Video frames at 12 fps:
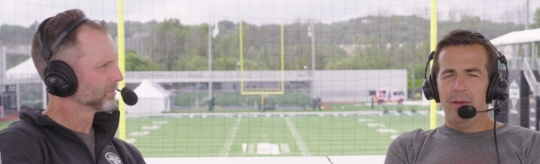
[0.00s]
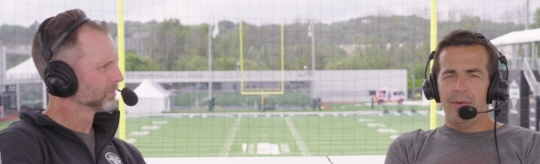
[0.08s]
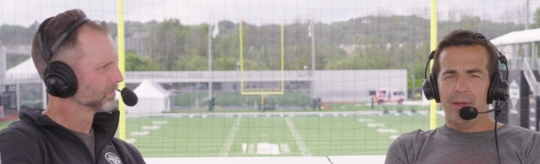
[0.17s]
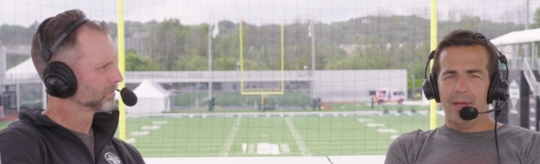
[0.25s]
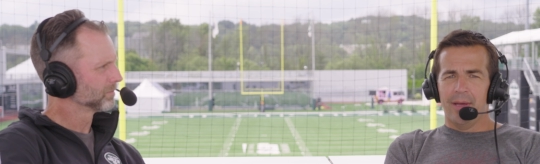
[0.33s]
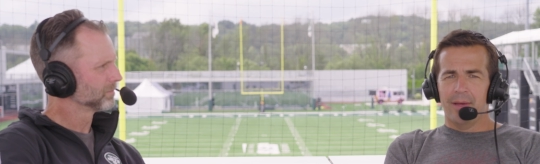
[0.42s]

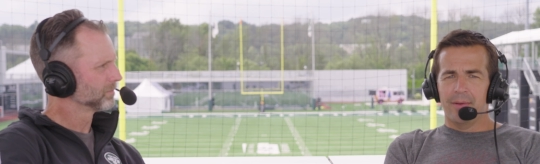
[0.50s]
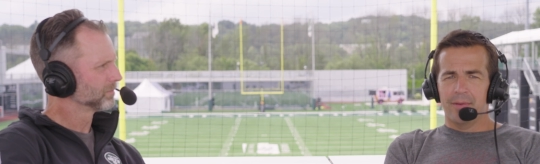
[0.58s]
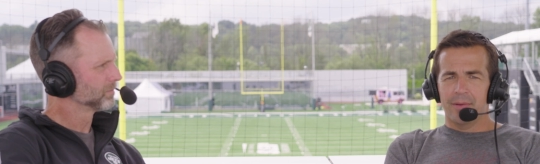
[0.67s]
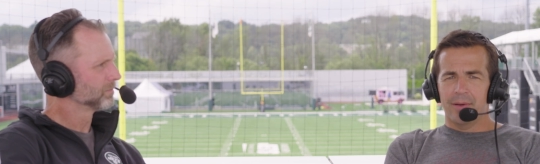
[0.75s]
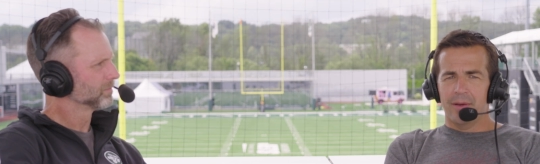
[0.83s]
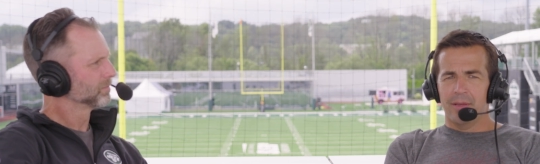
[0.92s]

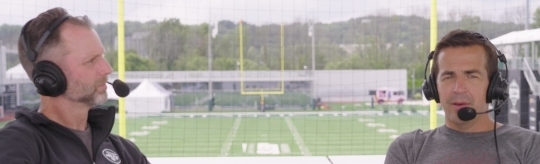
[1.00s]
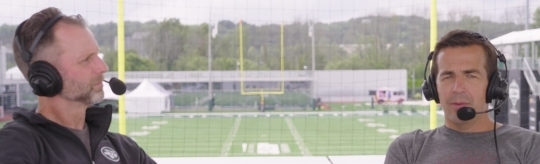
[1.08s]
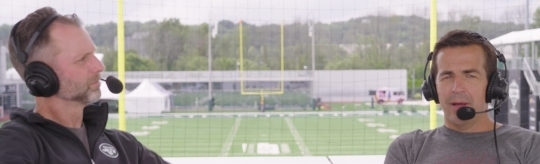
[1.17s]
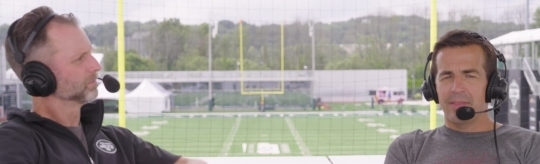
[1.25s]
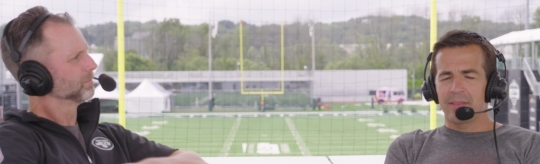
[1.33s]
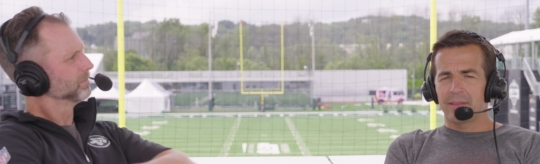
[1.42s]
Speaker 1: And, you
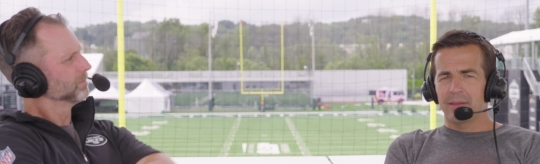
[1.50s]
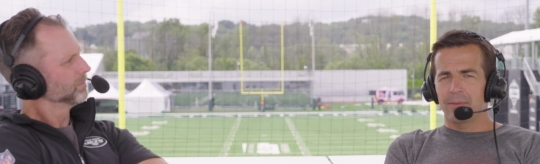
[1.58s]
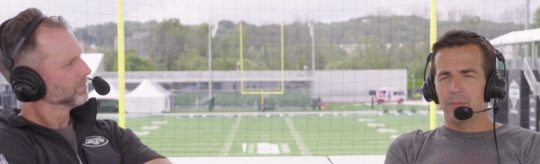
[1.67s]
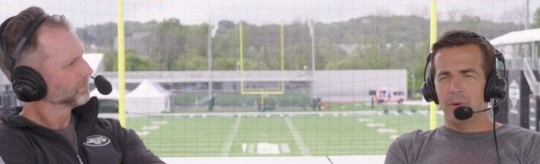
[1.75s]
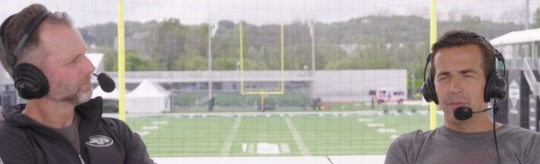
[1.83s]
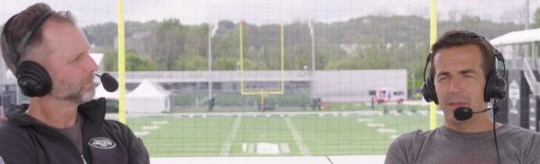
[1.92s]
know, I think
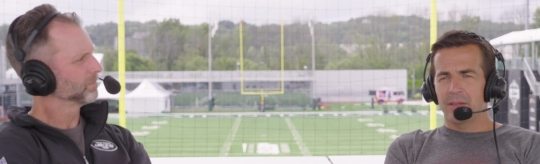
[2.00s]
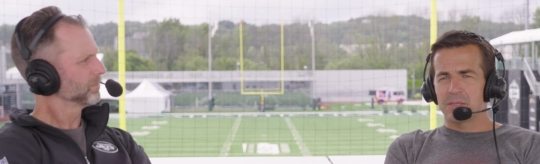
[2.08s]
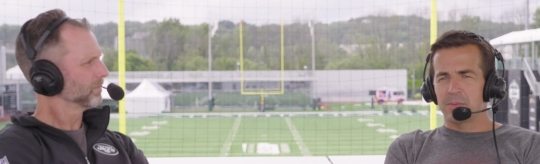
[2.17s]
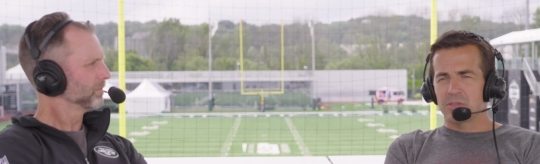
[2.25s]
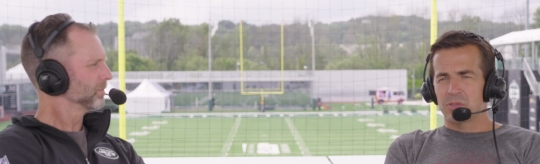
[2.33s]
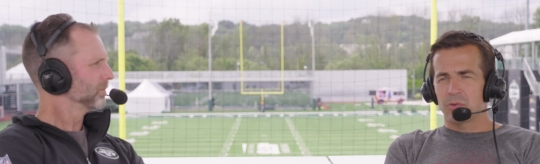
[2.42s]
the one thing
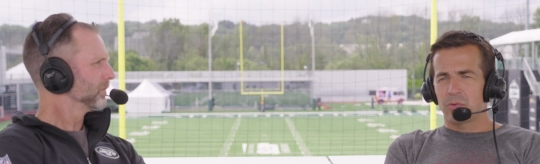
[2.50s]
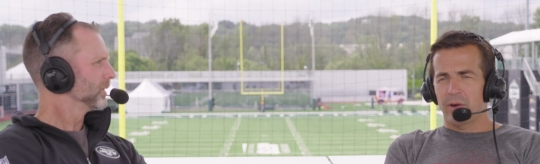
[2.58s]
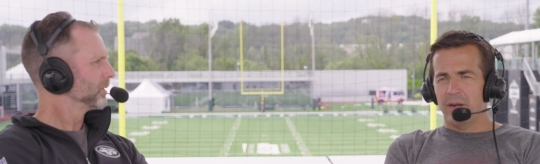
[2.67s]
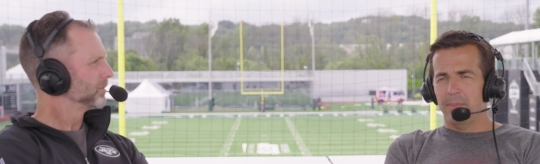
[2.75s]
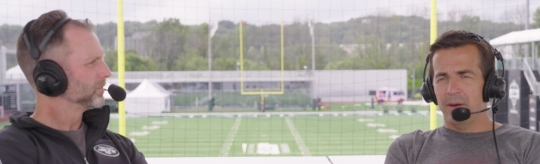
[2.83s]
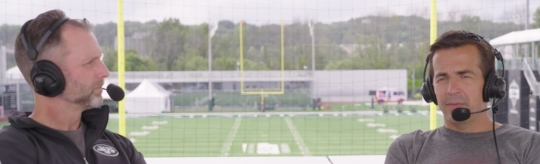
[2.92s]
that's been so
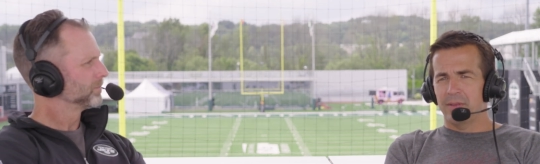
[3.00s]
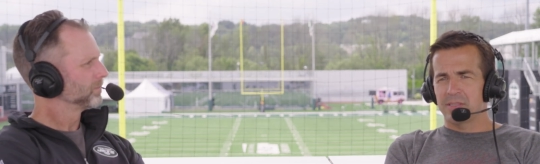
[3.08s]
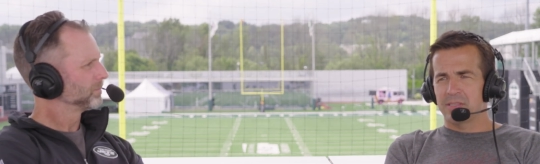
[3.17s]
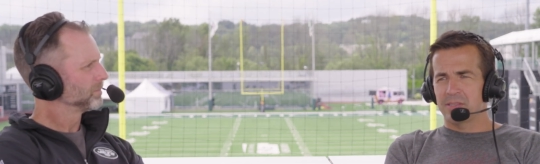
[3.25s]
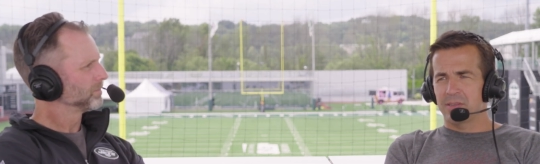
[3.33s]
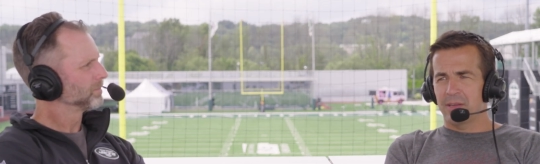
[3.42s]
great about
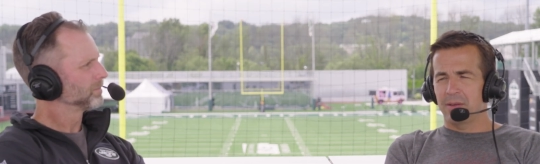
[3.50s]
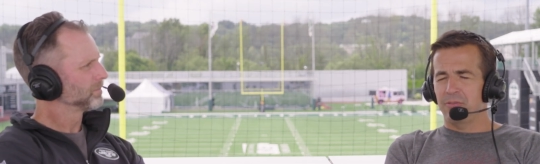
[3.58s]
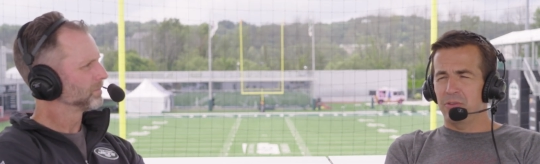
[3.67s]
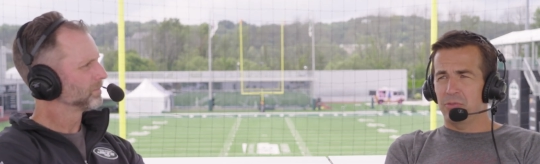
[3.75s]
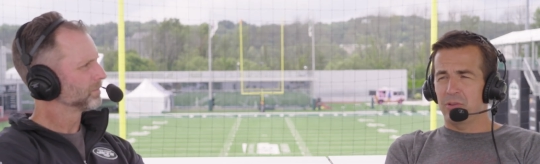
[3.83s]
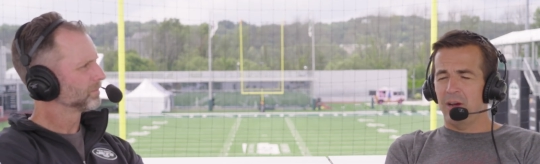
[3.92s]
this is like
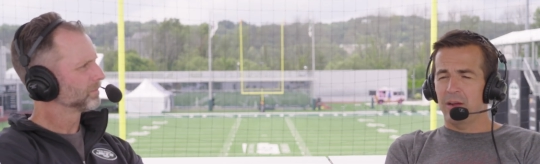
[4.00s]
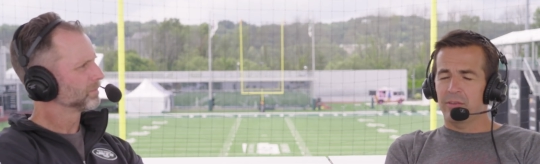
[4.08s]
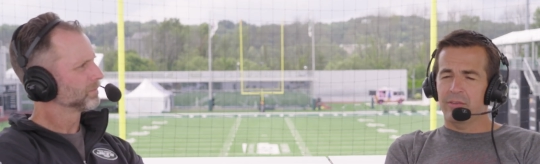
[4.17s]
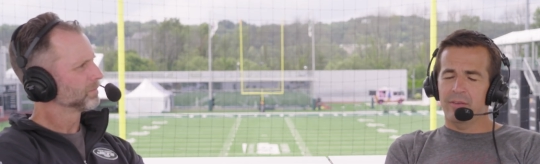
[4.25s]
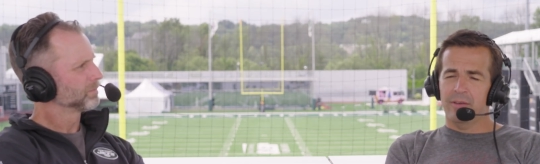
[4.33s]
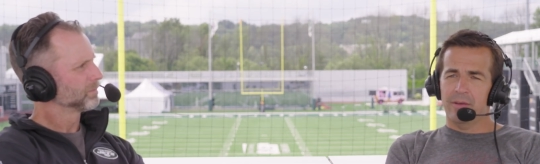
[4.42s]
if you
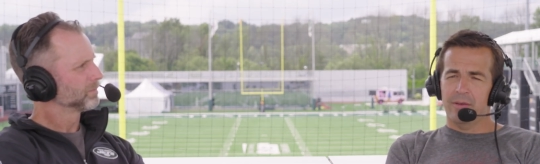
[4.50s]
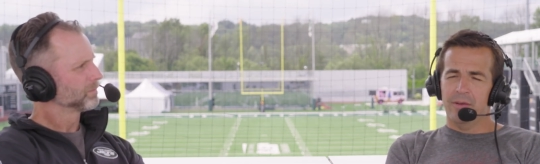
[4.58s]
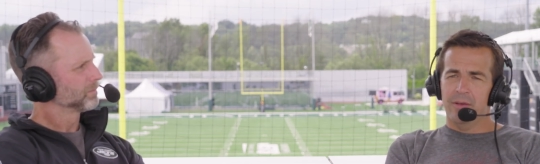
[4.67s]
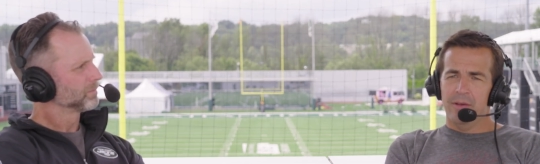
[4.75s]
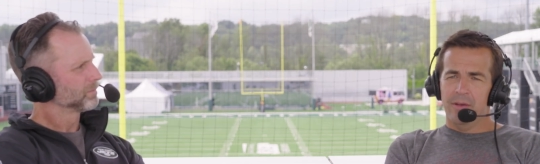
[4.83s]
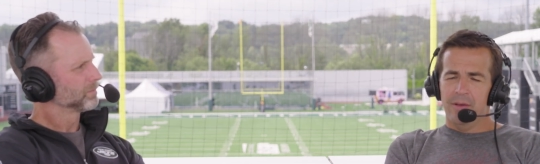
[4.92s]
talk to
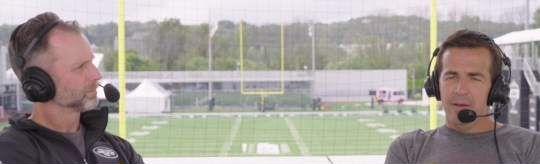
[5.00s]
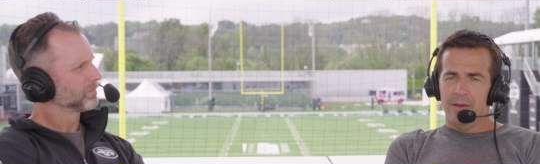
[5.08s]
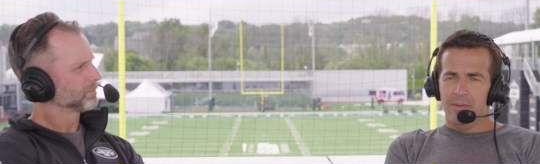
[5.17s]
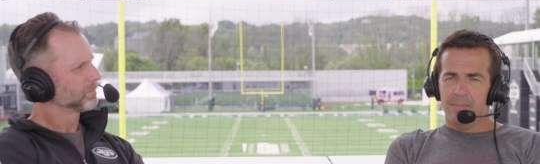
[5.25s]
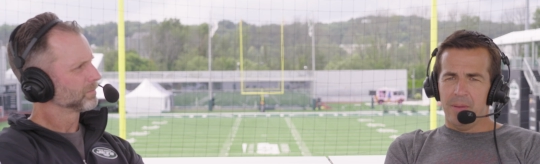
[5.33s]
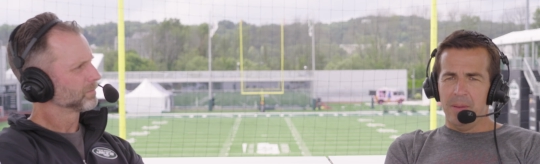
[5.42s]

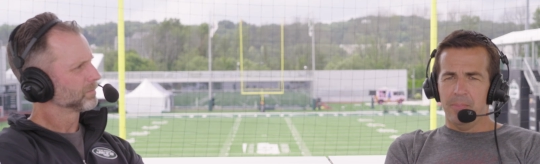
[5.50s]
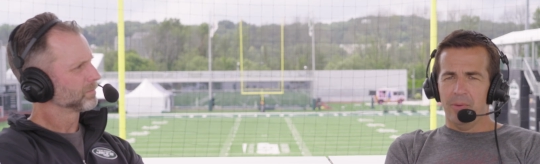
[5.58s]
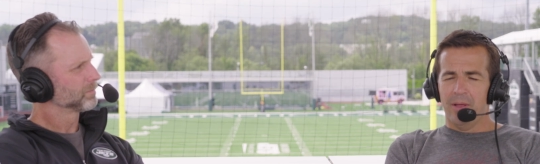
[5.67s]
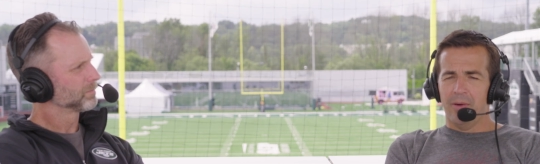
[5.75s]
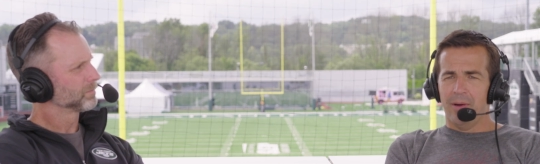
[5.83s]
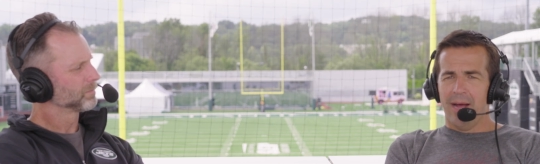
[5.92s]

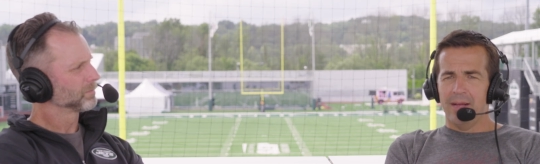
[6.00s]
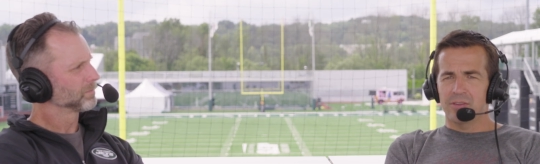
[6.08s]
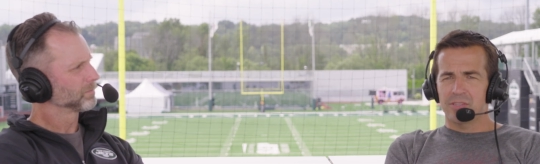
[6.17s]
people at Ohio